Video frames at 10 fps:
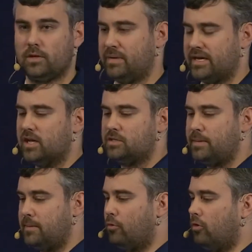Because
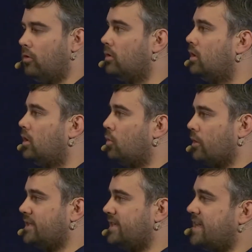people were
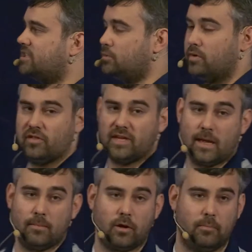engaging with the
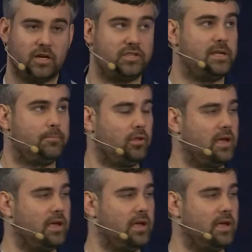game on a much deeper